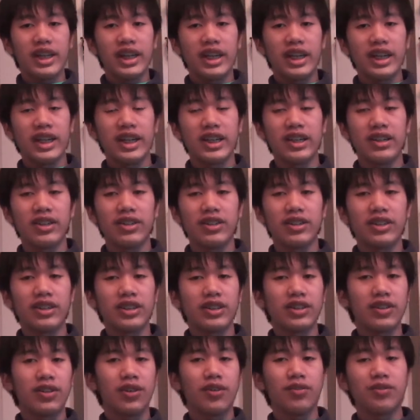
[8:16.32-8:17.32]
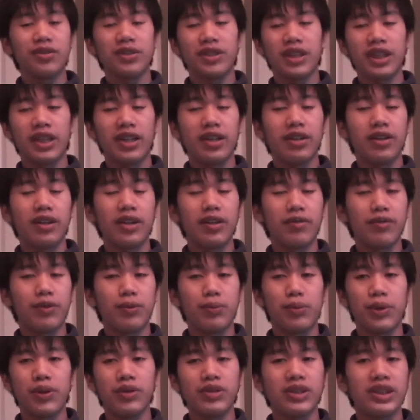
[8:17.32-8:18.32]
And obviously, if
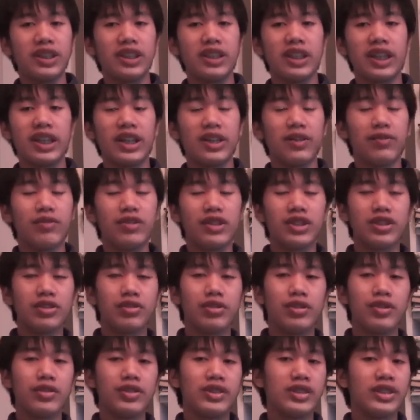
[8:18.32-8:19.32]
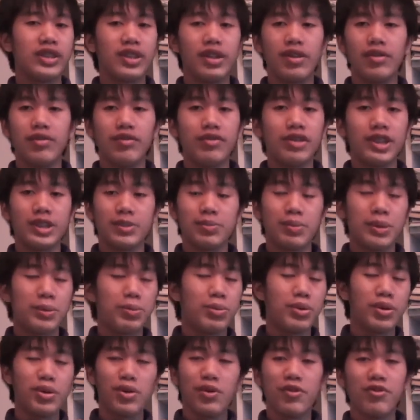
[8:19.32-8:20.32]
you post in any of these groups, these
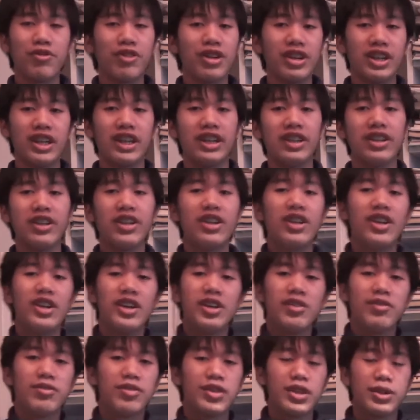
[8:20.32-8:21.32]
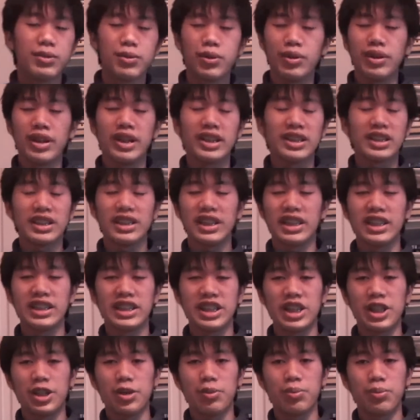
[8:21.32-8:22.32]
people are all friendly, they won't hesitate
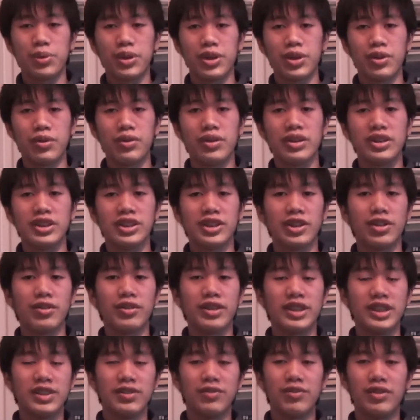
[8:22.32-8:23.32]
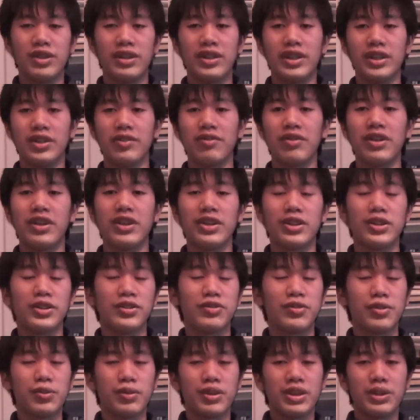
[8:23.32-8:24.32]
to help you, so it's very
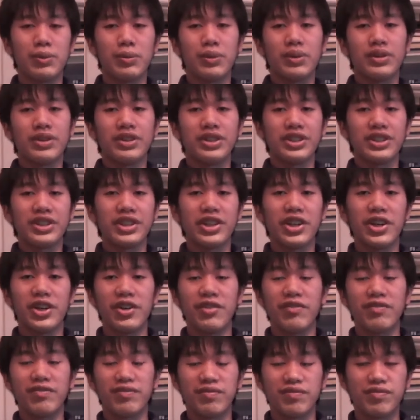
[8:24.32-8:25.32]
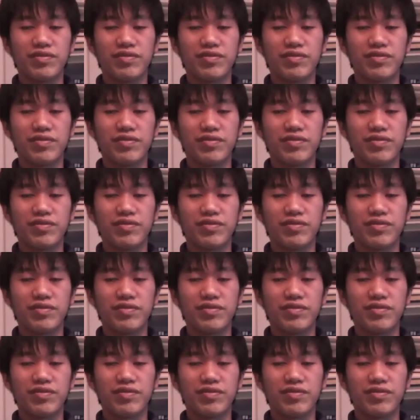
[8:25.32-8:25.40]
good for when you want to start.